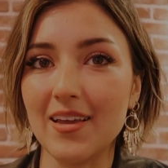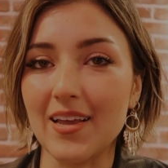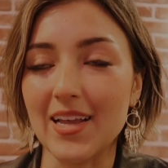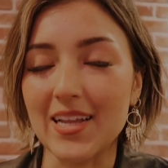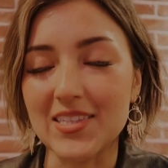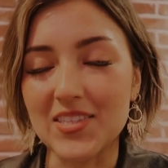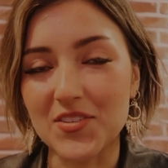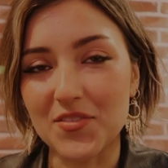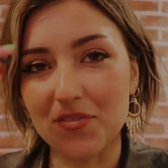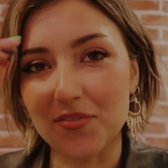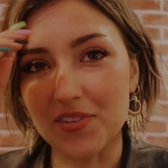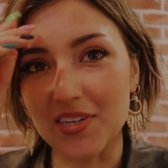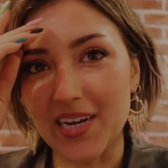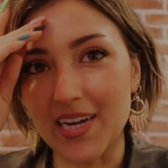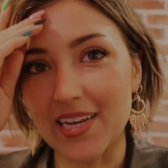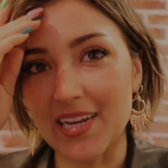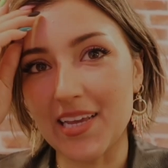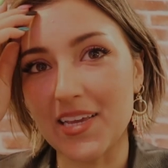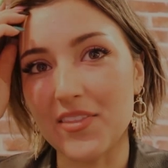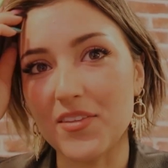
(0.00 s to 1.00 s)
It's
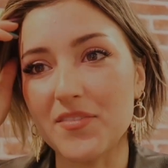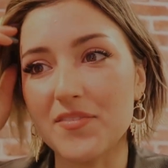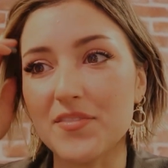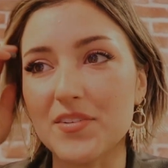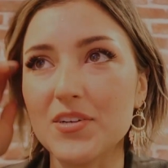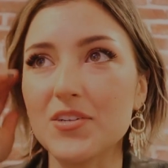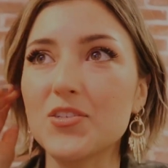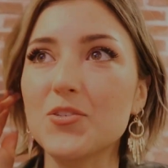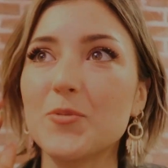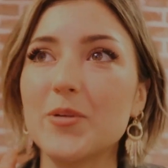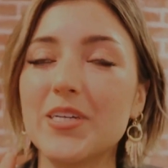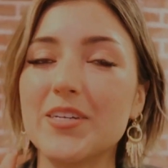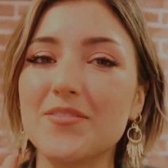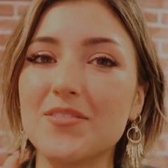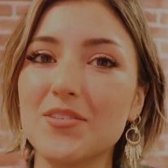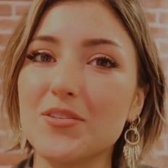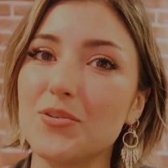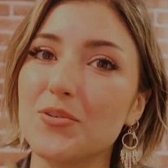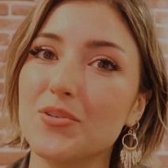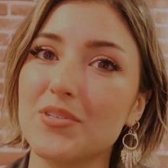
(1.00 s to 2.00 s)
Friday, the first week of
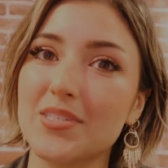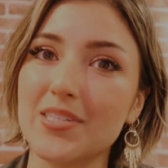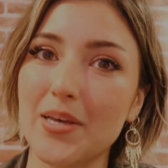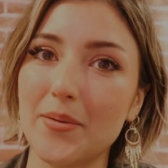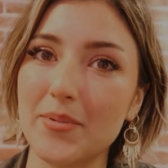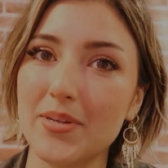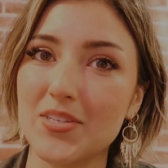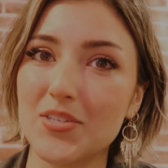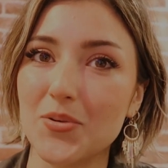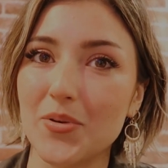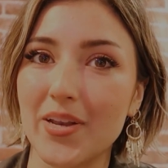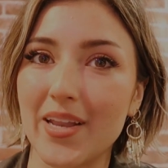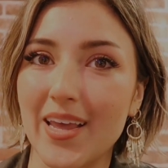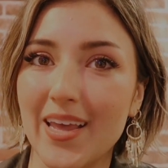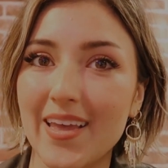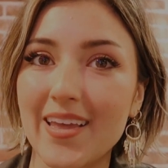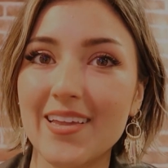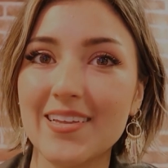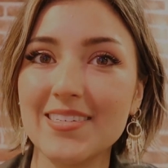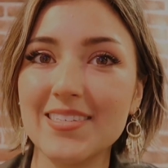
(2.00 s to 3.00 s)
school is coming to an
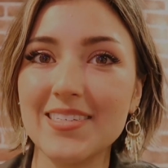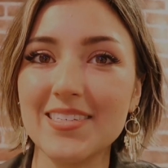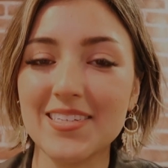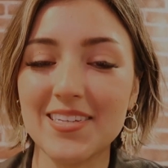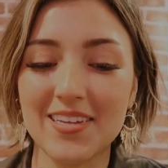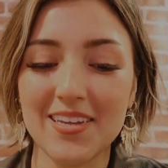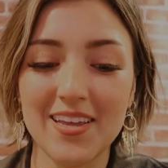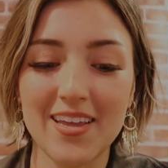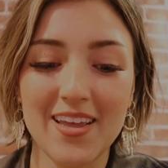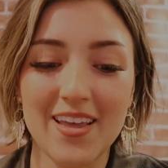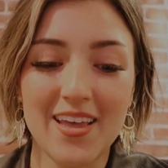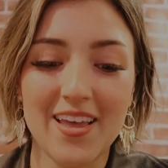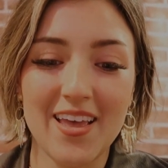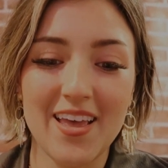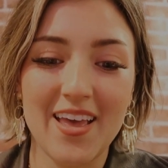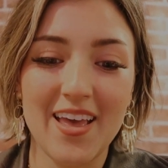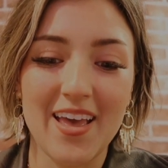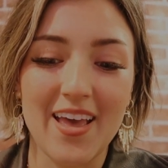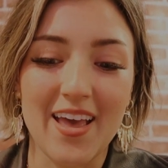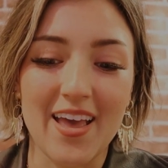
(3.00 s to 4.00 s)
end,
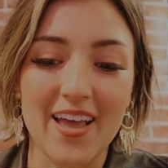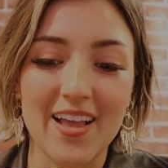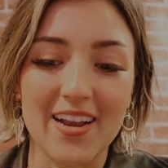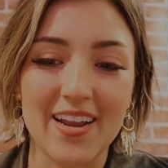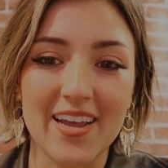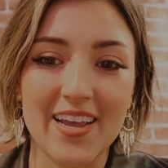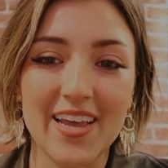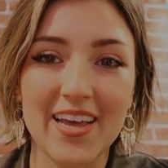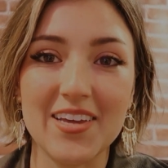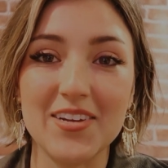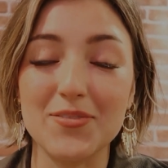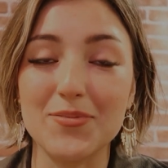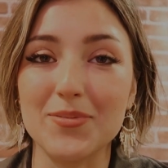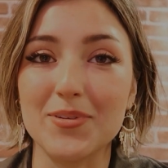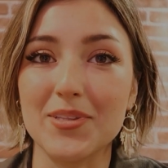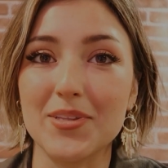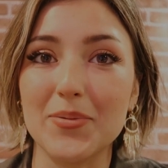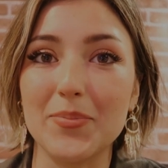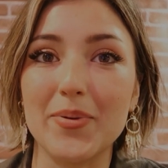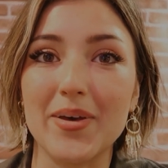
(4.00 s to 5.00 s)
and I had a
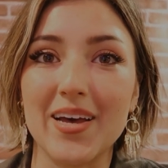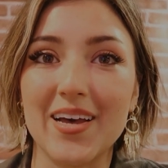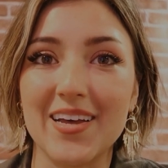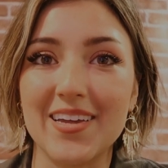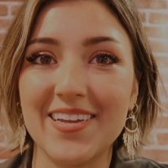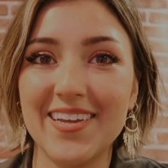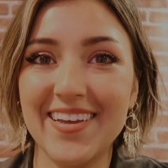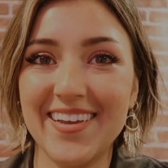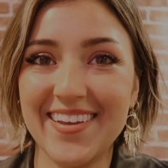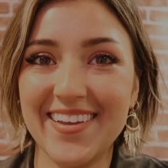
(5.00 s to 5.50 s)
really bad